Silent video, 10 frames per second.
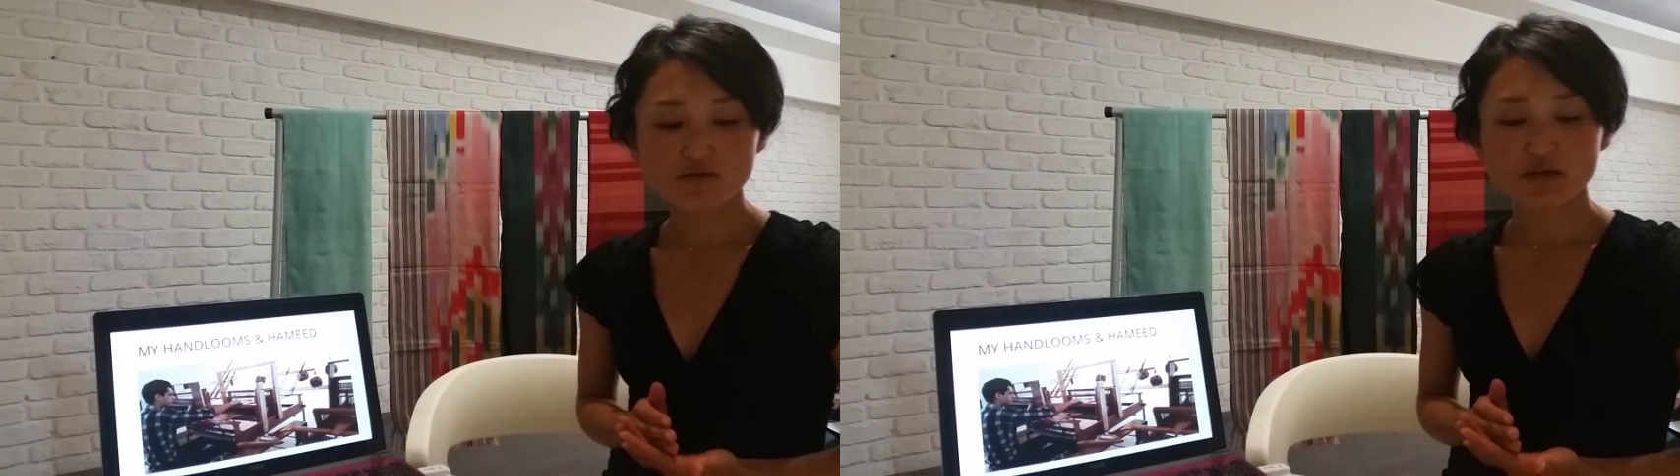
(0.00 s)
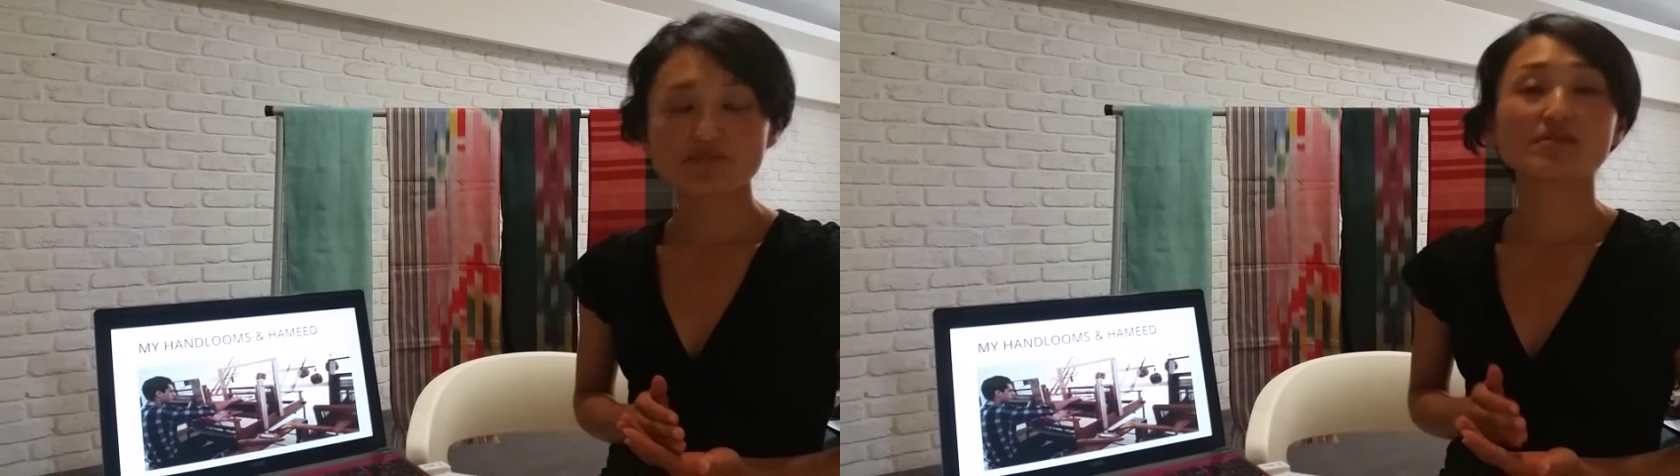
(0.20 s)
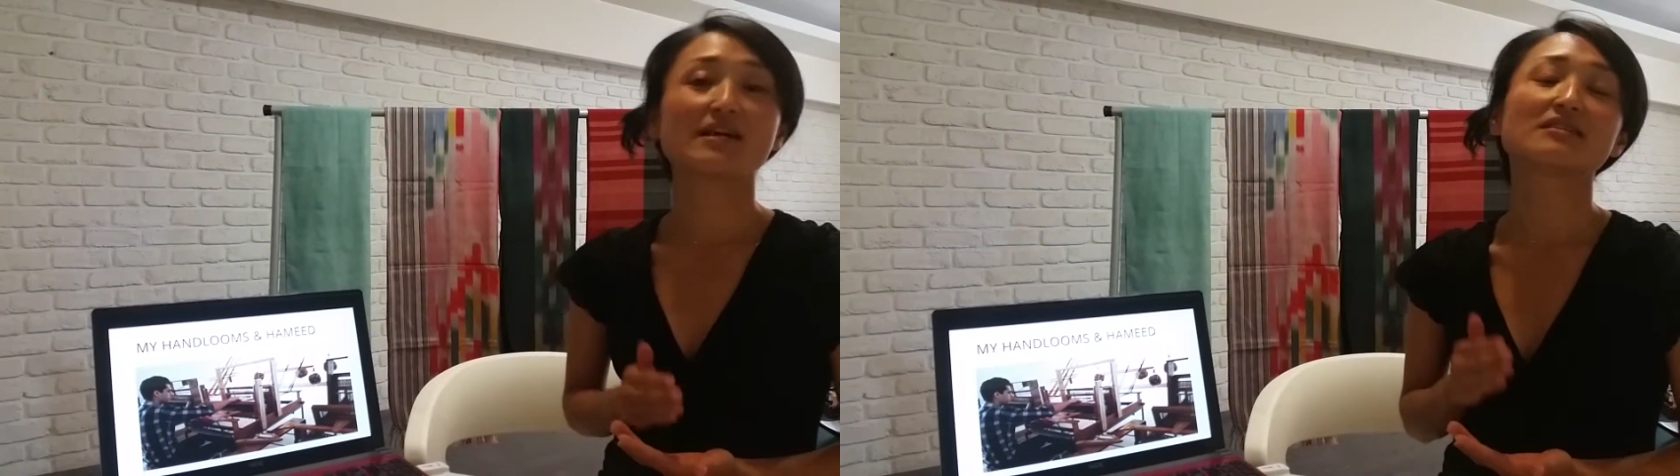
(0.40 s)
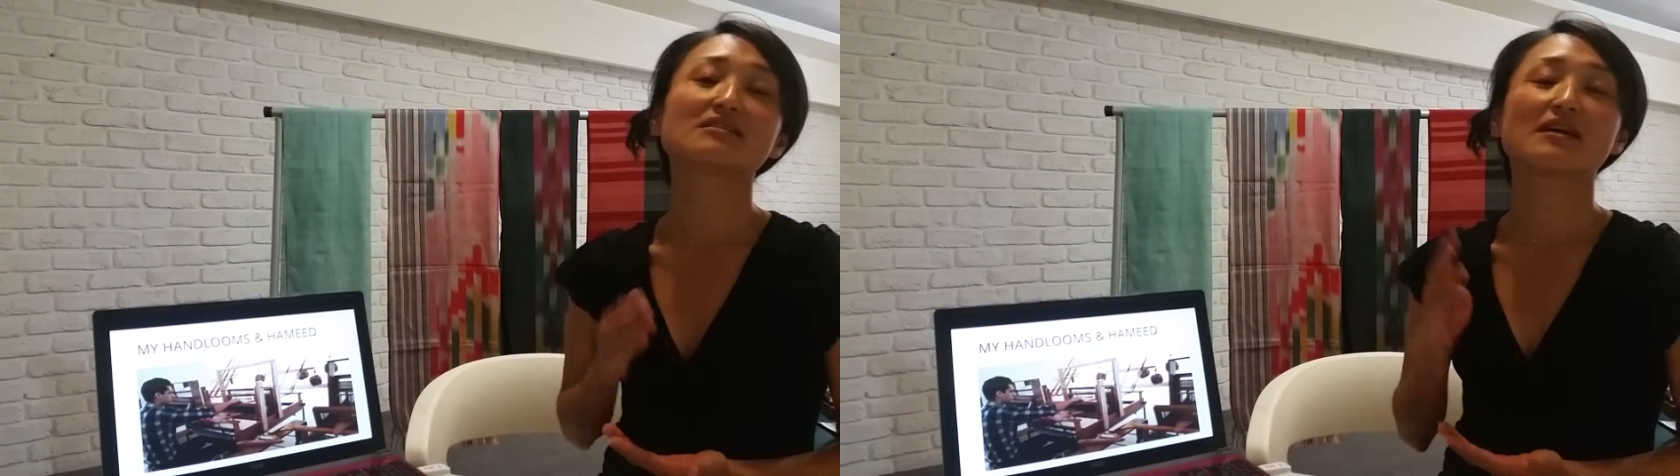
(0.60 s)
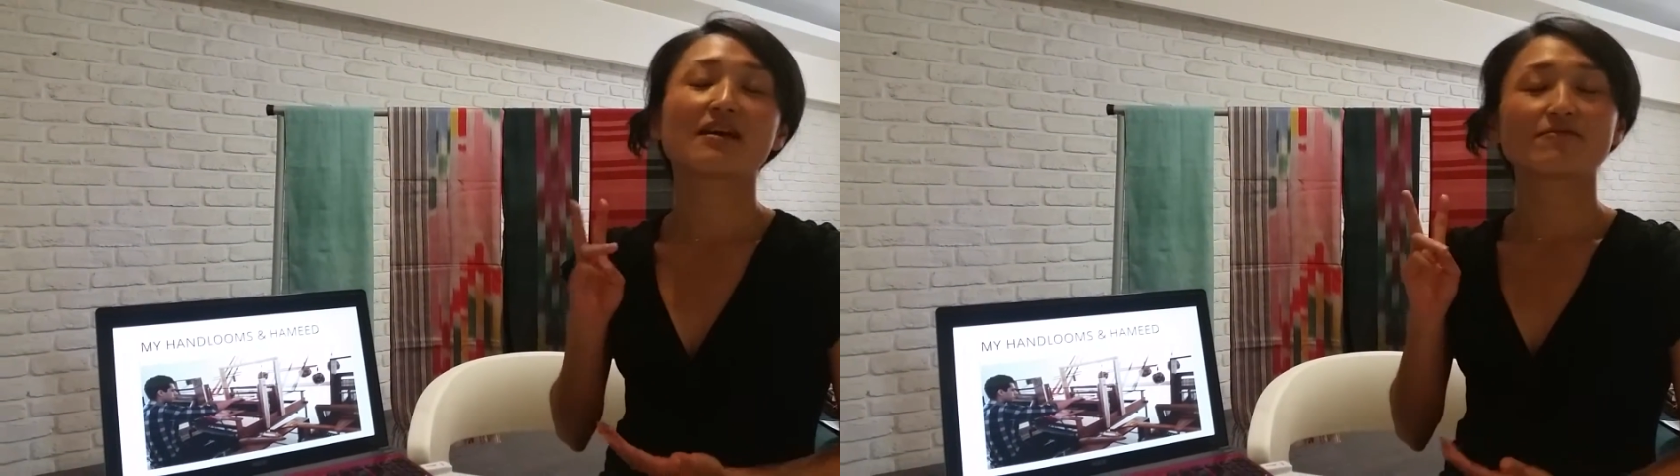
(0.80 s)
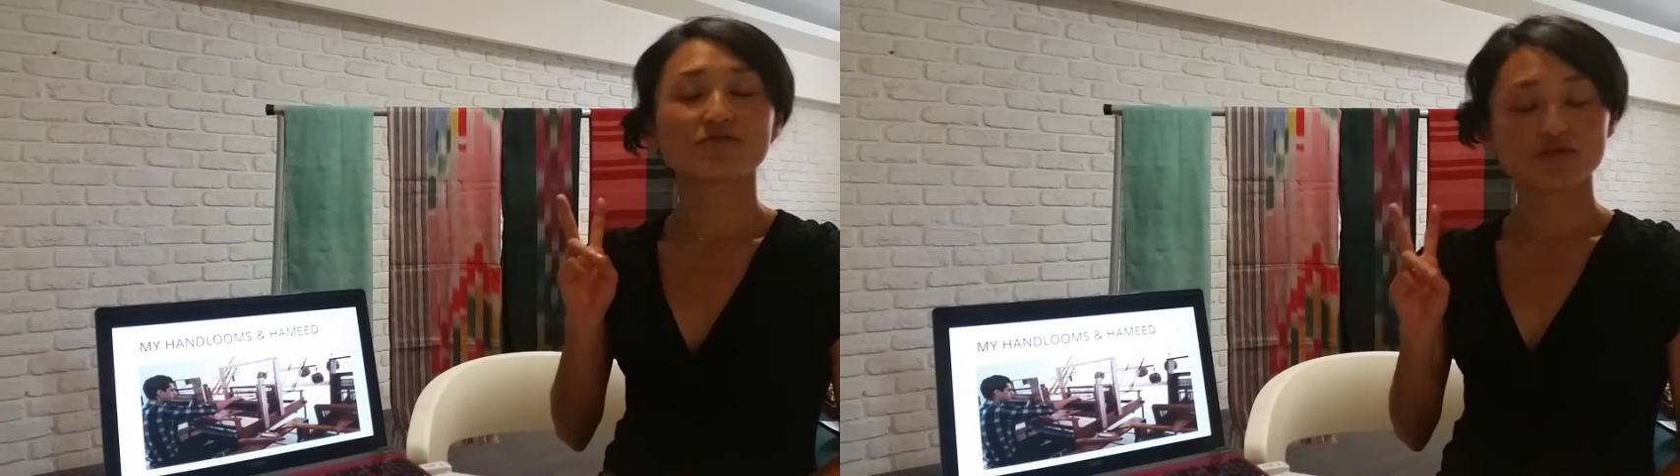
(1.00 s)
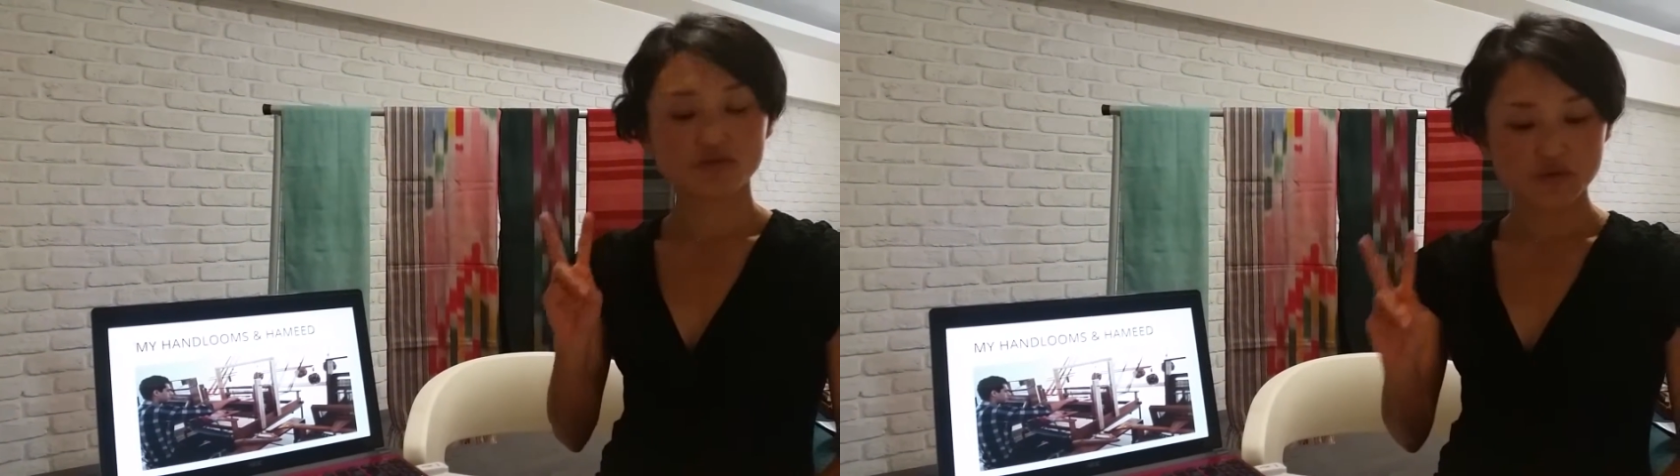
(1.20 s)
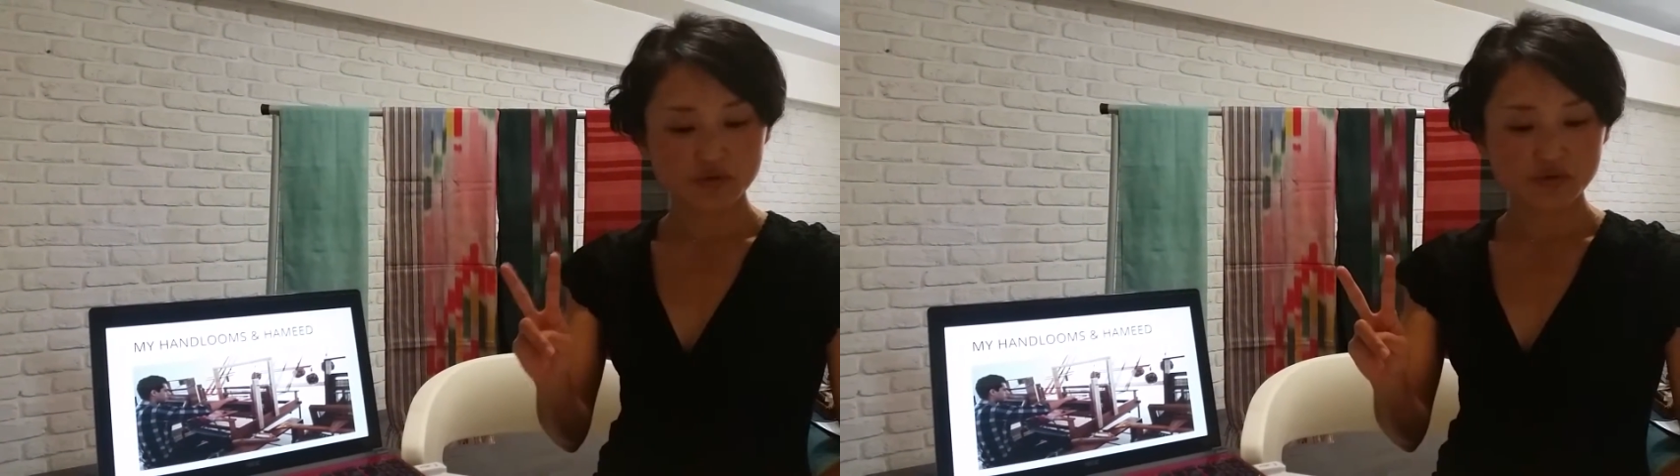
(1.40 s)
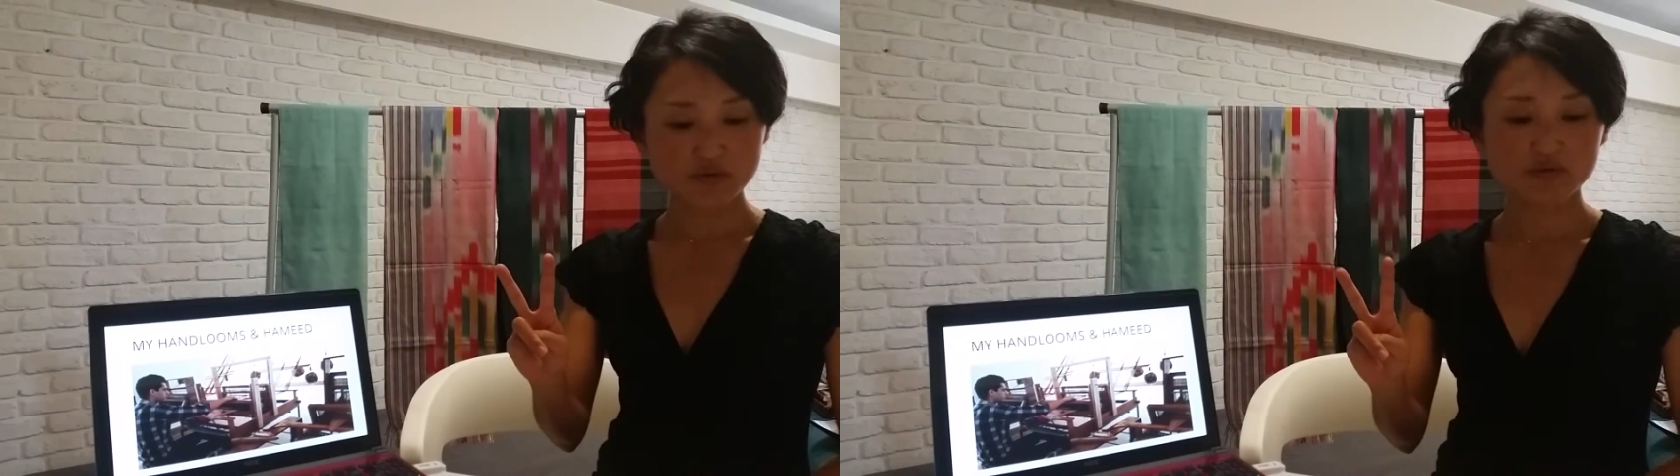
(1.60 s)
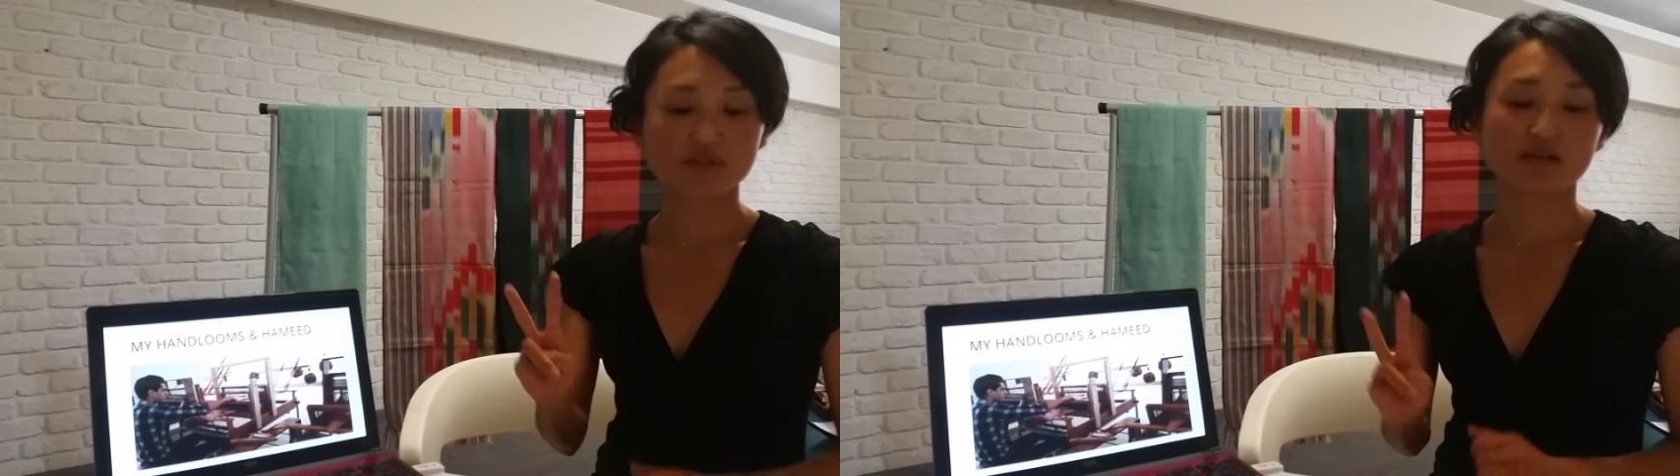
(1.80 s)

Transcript: we plan to have 2